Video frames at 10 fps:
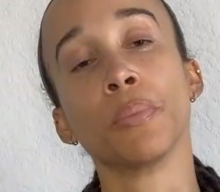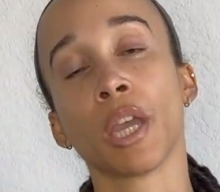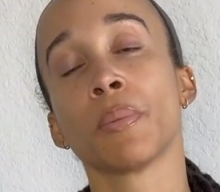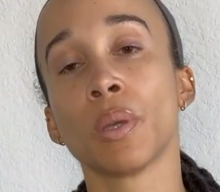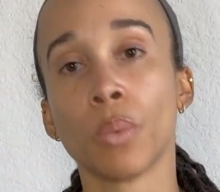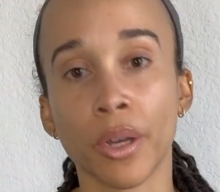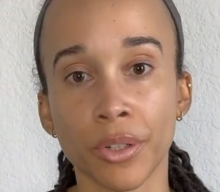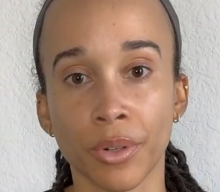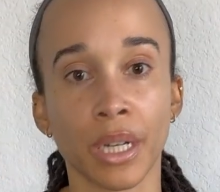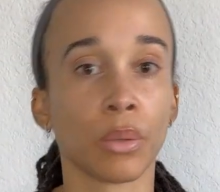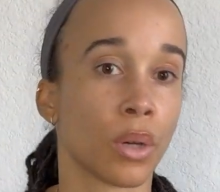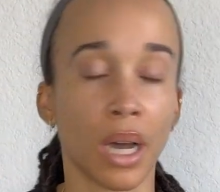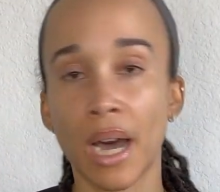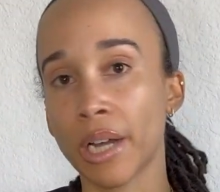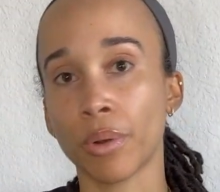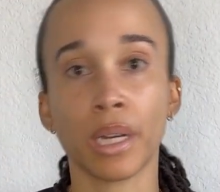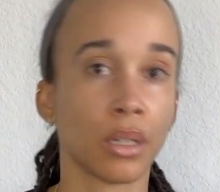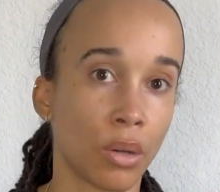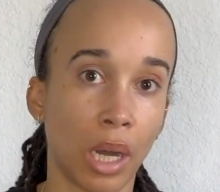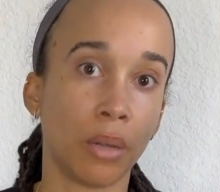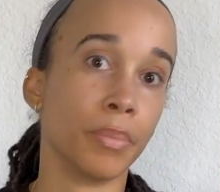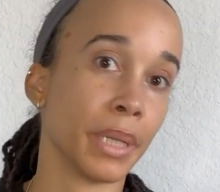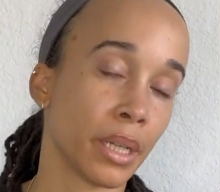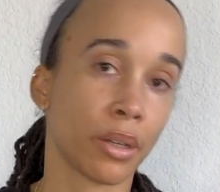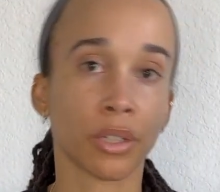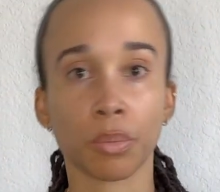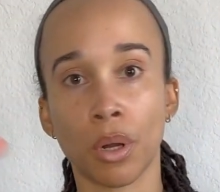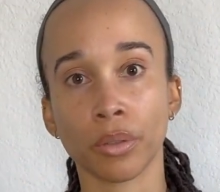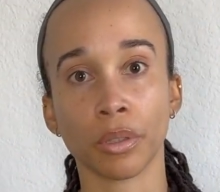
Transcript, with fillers: You may be wondering, well, how do I know how big or small